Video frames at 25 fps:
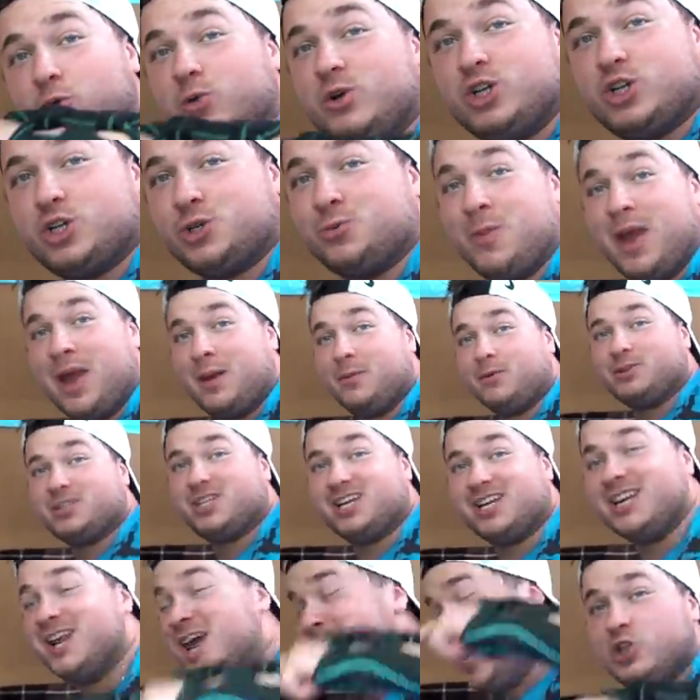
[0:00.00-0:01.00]
Lewis
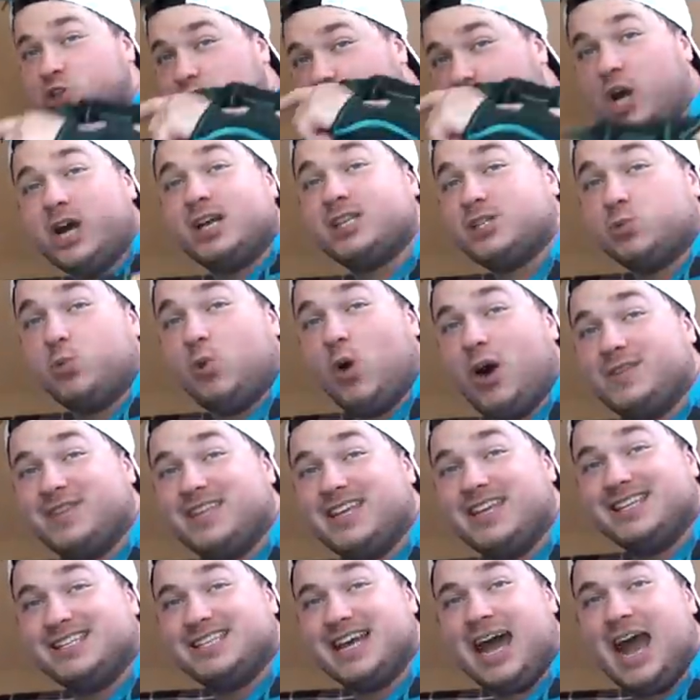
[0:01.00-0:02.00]
Hamilton just won
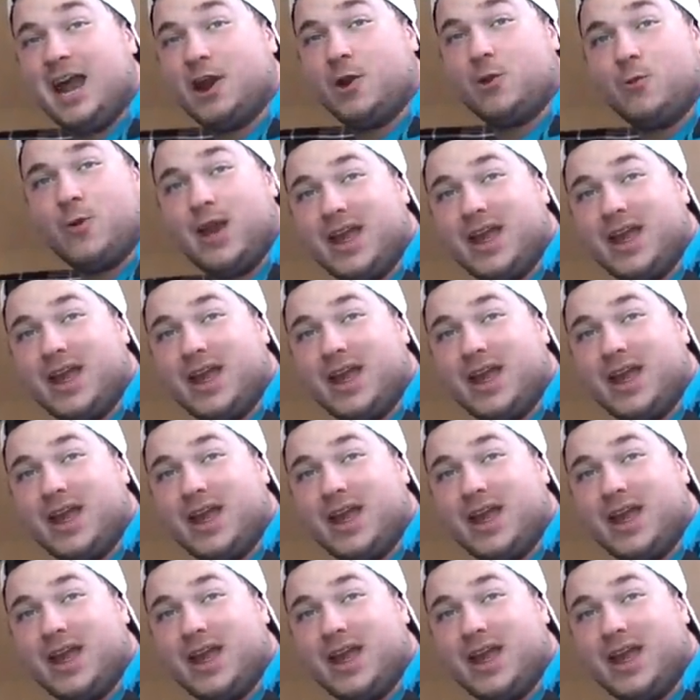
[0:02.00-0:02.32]
the entire